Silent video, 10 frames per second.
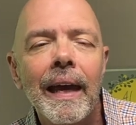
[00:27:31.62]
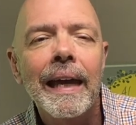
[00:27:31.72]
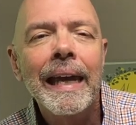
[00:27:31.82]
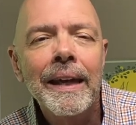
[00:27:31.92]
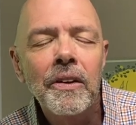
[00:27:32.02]

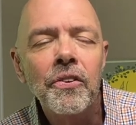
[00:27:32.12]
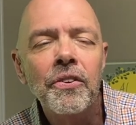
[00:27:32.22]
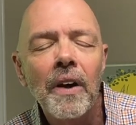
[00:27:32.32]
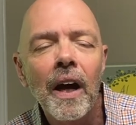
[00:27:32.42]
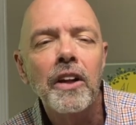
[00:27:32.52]

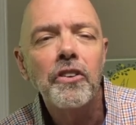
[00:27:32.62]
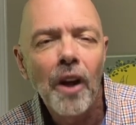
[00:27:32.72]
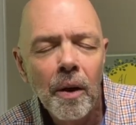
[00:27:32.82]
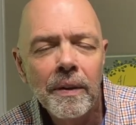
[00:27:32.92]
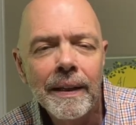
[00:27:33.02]
His
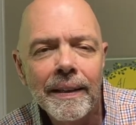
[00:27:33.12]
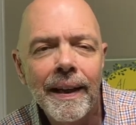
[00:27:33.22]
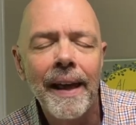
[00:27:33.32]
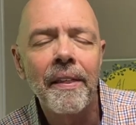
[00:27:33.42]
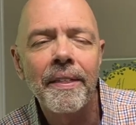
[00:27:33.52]
atoning
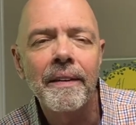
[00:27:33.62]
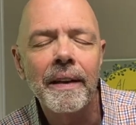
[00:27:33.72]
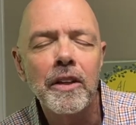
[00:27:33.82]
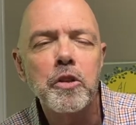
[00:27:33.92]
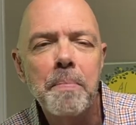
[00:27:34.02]
death,
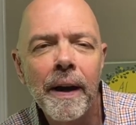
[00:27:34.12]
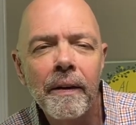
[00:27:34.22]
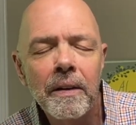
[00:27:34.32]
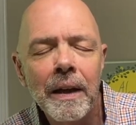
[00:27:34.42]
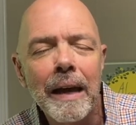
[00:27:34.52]
his
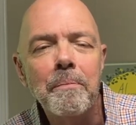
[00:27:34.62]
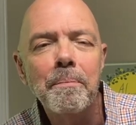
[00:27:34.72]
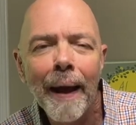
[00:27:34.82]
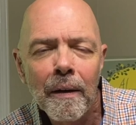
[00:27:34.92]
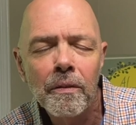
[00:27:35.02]
burial, and
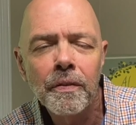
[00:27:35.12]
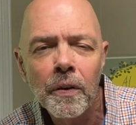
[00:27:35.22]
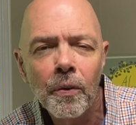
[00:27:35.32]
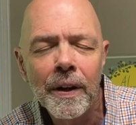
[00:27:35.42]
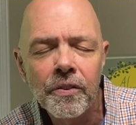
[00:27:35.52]

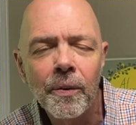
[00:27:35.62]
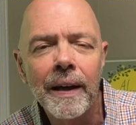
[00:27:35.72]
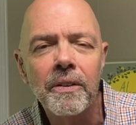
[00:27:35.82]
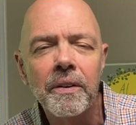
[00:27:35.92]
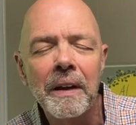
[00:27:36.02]
powerful
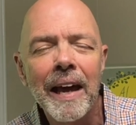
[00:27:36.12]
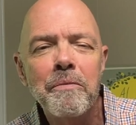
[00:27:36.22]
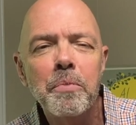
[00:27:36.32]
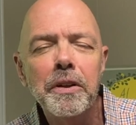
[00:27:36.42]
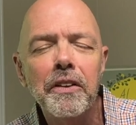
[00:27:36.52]
resurrection
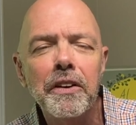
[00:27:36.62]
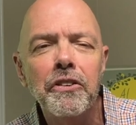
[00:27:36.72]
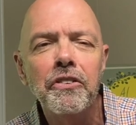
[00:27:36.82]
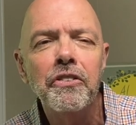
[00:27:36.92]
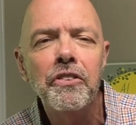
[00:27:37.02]
have put the
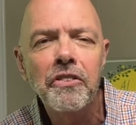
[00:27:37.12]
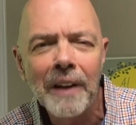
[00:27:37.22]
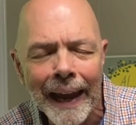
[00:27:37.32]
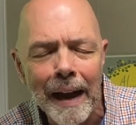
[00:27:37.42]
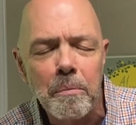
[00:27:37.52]

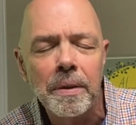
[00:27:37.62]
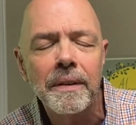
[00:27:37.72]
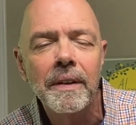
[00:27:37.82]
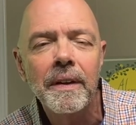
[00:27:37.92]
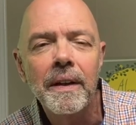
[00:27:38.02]
stamp
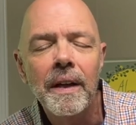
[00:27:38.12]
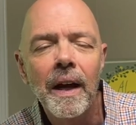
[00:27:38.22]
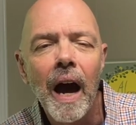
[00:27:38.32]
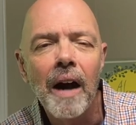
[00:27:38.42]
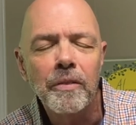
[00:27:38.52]

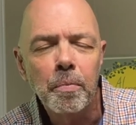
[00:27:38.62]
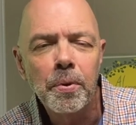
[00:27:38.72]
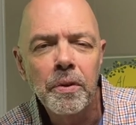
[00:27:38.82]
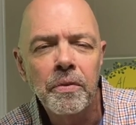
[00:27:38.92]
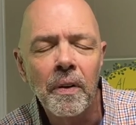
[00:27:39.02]
of
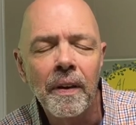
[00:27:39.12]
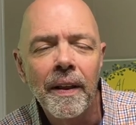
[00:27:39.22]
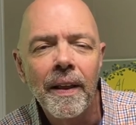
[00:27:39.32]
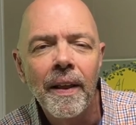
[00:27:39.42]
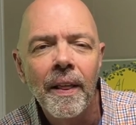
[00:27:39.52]
approval
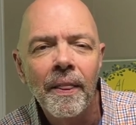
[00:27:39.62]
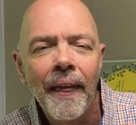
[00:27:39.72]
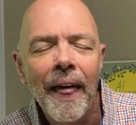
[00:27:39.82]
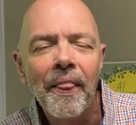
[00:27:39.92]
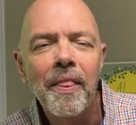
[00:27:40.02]

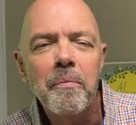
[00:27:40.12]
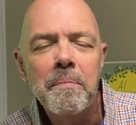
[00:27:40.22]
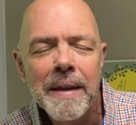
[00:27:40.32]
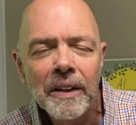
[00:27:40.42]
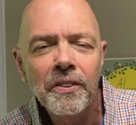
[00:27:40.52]
that the
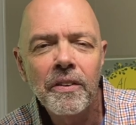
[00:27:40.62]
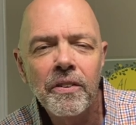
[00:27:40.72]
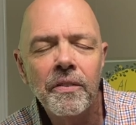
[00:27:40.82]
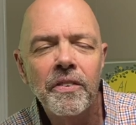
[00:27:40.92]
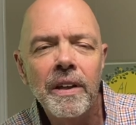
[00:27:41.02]
message
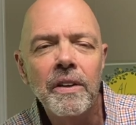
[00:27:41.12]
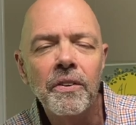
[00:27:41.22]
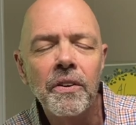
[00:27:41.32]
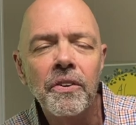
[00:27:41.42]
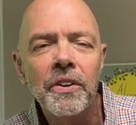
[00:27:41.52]
of
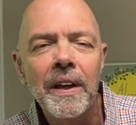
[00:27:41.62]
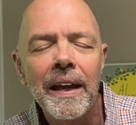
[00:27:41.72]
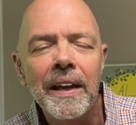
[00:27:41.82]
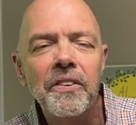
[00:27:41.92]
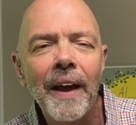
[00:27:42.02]
Jesus
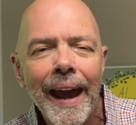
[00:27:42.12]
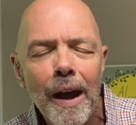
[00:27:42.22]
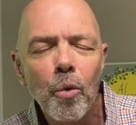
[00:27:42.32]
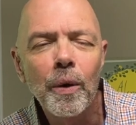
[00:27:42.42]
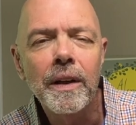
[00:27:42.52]
is
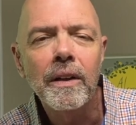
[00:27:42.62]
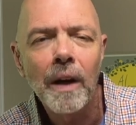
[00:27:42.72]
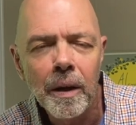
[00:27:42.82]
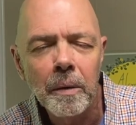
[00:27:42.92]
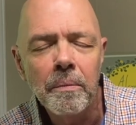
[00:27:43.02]
how we
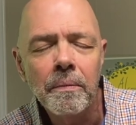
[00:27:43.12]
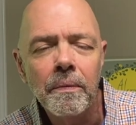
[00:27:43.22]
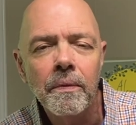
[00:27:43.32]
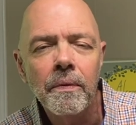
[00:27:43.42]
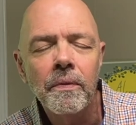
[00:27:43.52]
come
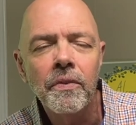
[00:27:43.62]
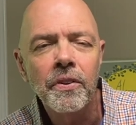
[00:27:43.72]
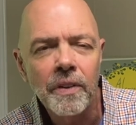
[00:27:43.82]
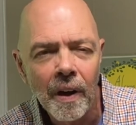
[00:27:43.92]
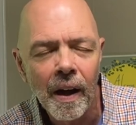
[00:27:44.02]

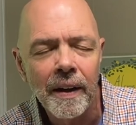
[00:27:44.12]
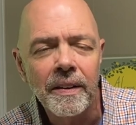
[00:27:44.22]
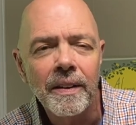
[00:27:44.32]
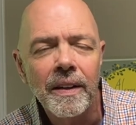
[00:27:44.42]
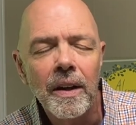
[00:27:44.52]
to
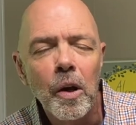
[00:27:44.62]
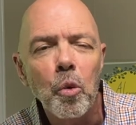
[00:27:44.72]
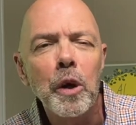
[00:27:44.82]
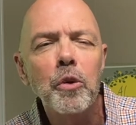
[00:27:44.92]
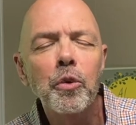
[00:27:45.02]
God.
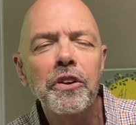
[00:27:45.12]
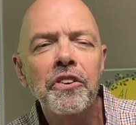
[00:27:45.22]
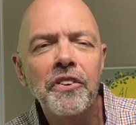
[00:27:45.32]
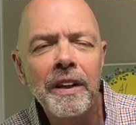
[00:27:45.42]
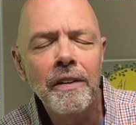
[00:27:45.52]
We
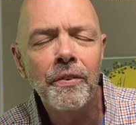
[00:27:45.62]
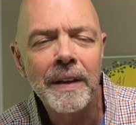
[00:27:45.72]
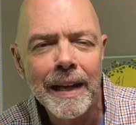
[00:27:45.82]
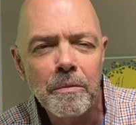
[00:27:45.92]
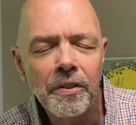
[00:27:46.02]
receive
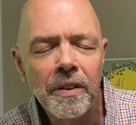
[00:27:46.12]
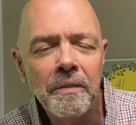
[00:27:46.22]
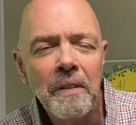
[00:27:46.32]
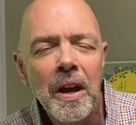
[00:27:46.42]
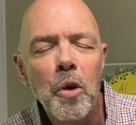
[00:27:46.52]

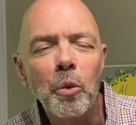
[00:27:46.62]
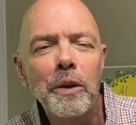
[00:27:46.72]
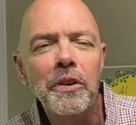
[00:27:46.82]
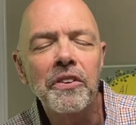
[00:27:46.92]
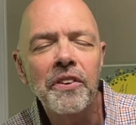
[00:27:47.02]
redemption, we
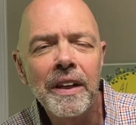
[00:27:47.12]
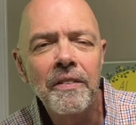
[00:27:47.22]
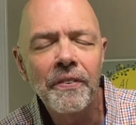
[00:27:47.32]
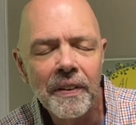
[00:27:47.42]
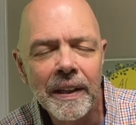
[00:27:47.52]

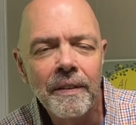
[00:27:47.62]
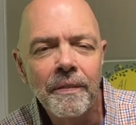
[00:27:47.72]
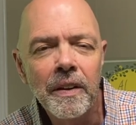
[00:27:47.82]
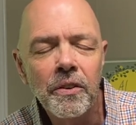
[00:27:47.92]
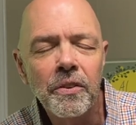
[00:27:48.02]
receive
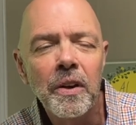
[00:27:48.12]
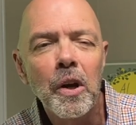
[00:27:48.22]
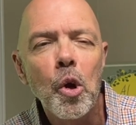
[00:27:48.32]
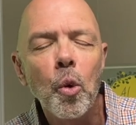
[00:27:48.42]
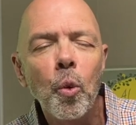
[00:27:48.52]
forgiveness,
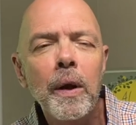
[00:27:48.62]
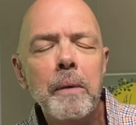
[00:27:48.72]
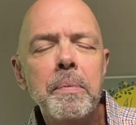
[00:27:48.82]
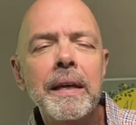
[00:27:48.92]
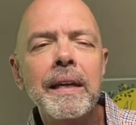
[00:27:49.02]
we
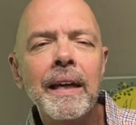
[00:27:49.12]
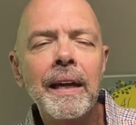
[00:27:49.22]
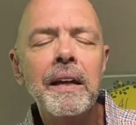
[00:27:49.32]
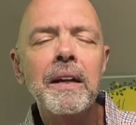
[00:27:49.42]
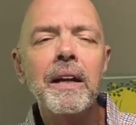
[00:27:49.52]

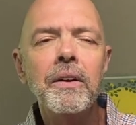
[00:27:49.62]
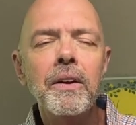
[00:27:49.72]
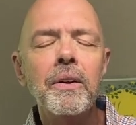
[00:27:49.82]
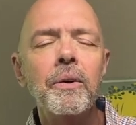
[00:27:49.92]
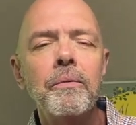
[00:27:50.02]
begin
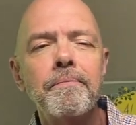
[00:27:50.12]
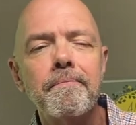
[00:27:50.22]
anew.